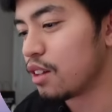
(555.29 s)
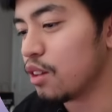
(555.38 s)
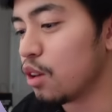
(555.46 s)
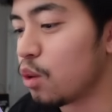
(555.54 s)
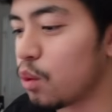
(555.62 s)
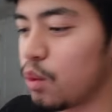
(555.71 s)

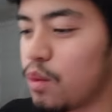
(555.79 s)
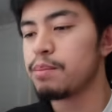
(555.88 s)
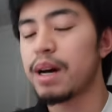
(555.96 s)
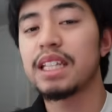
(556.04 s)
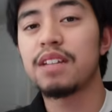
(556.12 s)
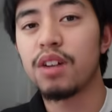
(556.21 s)
No.
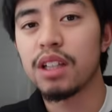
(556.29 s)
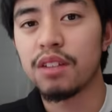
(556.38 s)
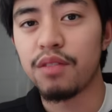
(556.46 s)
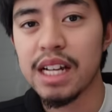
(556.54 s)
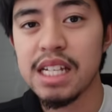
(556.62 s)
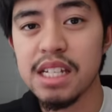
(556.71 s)
By default,
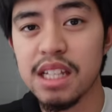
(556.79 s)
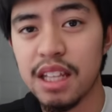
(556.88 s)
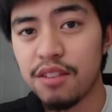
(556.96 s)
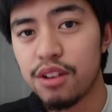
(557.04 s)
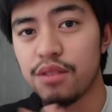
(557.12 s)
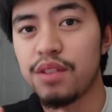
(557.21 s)
devices in
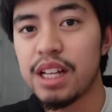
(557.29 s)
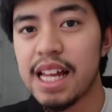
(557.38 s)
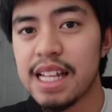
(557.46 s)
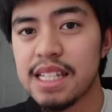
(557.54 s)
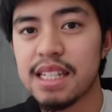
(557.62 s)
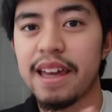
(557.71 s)
different V
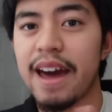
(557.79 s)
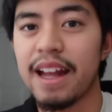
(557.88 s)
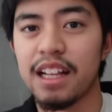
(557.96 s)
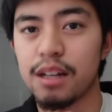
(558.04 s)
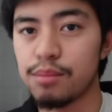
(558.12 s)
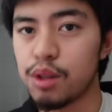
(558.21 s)
LANs
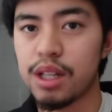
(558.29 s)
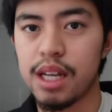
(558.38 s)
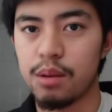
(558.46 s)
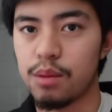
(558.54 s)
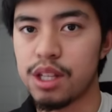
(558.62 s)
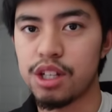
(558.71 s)
can't
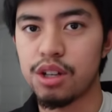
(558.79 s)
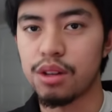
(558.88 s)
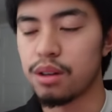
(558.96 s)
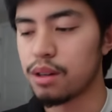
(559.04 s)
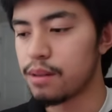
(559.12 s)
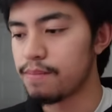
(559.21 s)
communicate with each
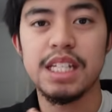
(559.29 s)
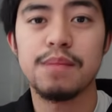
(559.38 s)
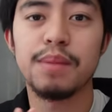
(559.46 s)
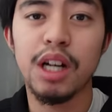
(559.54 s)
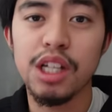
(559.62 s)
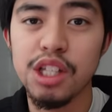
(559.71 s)
other. This
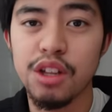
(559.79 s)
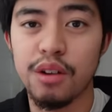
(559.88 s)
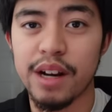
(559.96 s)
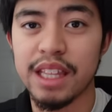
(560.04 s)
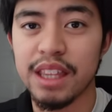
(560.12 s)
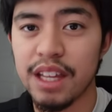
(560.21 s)
is because
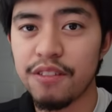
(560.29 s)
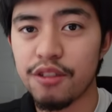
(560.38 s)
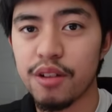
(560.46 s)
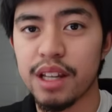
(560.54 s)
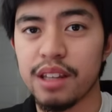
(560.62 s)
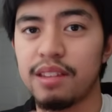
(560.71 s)
they're in
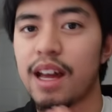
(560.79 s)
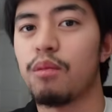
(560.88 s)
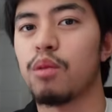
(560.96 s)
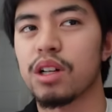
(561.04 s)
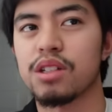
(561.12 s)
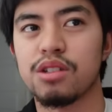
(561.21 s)
different
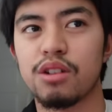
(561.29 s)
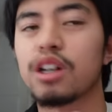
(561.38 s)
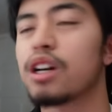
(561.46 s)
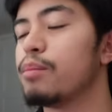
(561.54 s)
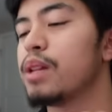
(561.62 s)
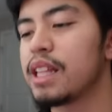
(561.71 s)
networks. They're
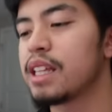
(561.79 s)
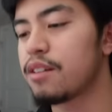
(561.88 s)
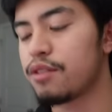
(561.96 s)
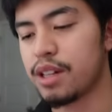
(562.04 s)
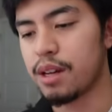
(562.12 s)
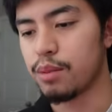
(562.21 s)
in completely
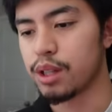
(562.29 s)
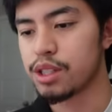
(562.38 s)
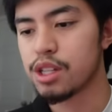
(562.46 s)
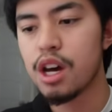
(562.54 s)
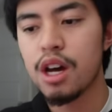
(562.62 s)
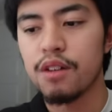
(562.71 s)
different
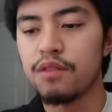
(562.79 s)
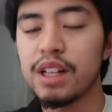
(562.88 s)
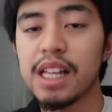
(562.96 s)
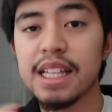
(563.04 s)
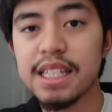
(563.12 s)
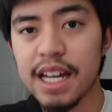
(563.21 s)
networks.
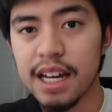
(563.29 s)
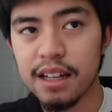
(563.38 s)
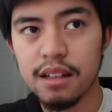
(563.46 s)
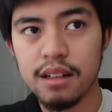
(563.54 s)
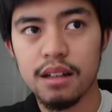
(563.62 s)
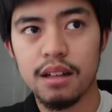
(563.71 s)
V LAN
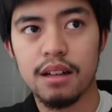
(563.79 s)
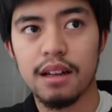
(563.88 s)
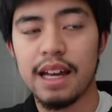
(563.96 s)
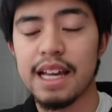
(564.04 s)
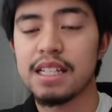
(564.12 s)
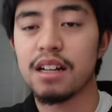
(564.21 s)
ten
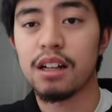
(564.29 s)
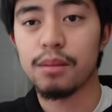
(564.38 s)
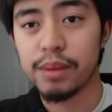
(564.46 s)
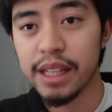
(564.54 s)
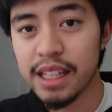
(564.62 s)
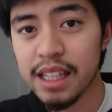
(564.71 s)
is on a
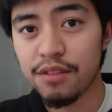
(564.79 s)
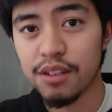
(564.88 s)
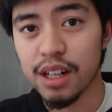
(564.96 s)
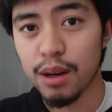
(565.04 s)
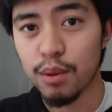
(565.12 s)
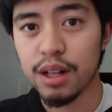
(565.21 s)
completely
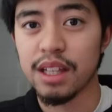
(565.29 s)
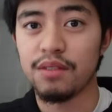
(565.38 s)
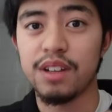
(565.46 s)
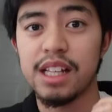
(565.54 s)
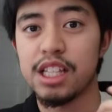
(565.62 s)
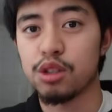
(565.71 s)
different network
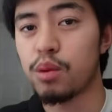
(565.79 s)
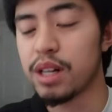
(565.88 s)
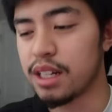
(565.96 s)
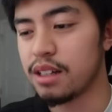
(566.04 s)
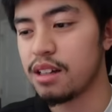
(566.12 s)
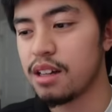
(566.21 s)
than V LAN twenty.